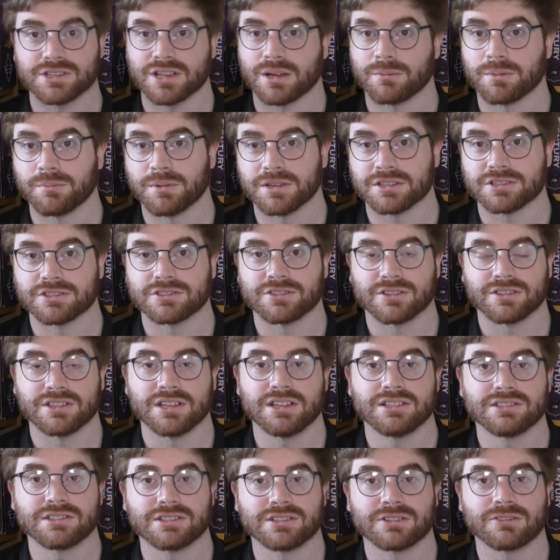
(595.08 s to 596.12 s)
a couple of pictures on
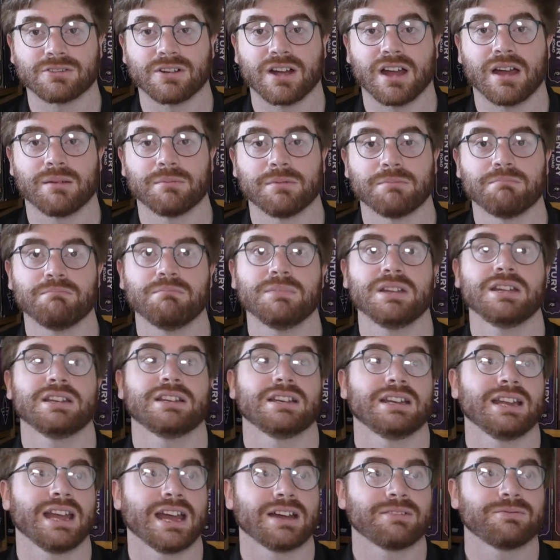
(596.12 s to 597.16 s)
Instagram,
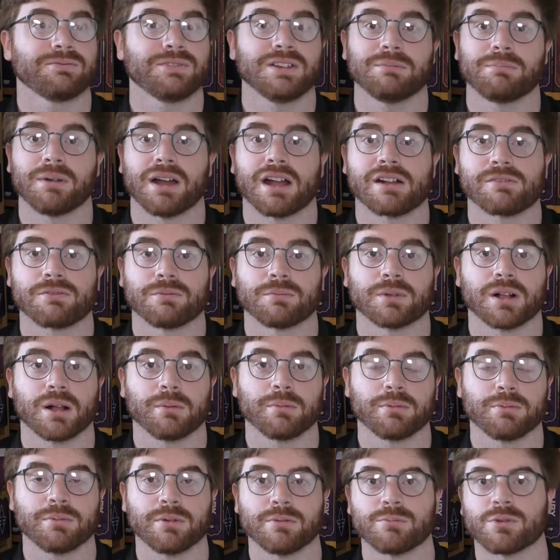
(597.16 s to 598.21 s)
immediately had feedback from a
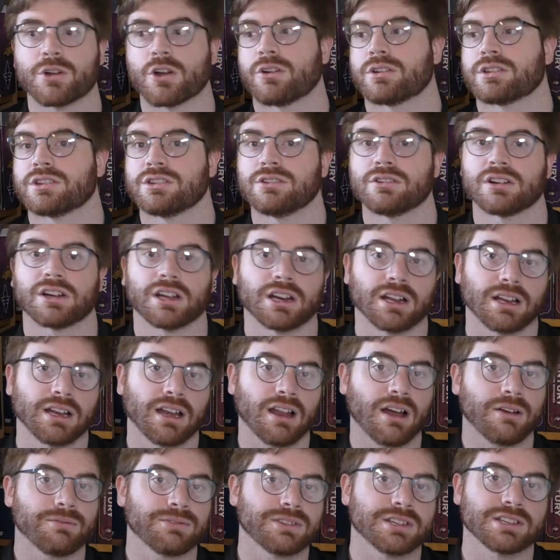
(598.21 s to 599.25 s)
couple of people going, "You're going to
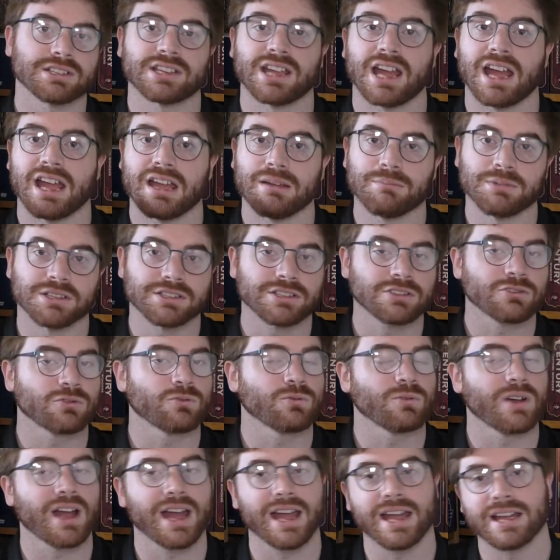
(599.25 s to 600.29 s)
love this game, it's
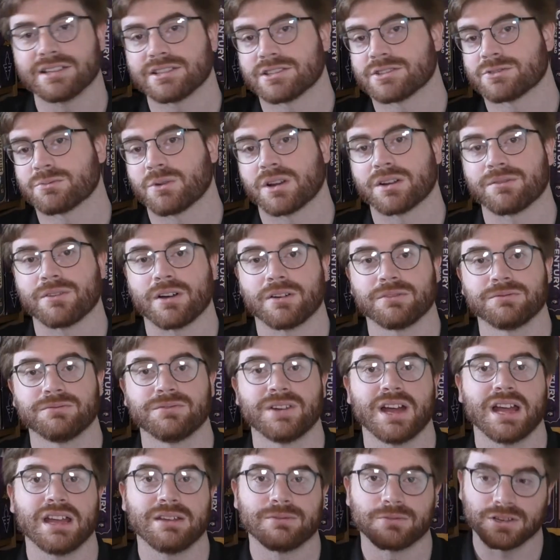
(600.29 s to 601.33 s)
great, this is one of our
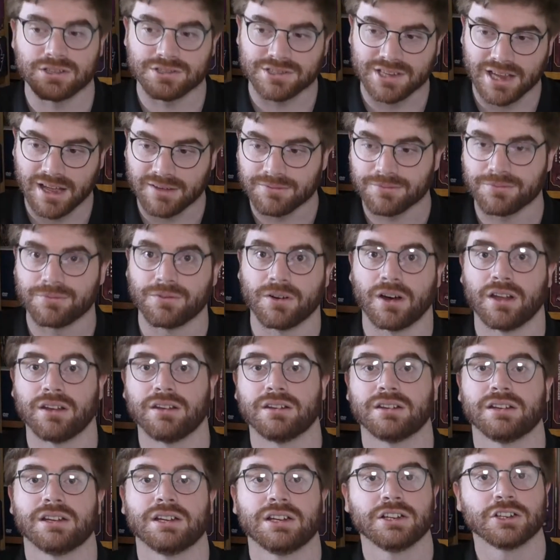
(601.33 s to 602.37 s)
favorites, have fun."
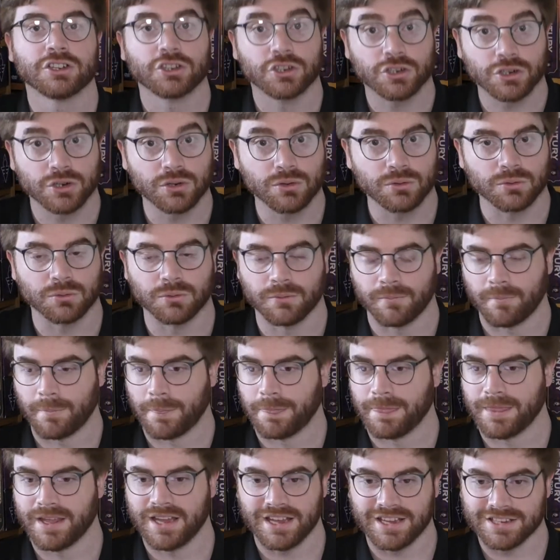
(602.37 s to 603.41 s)
Cool.
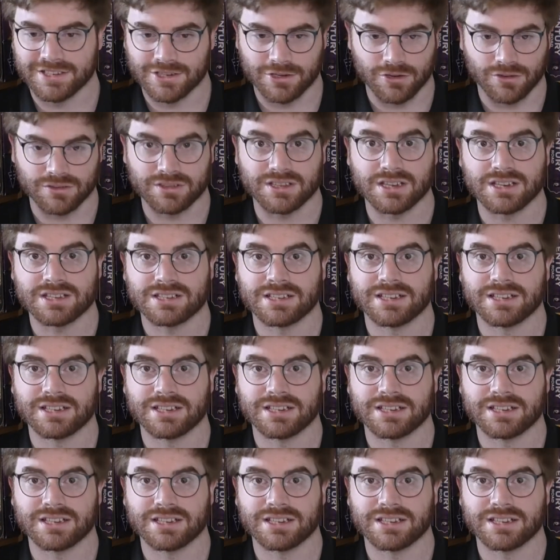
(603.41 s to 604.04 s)
It's got these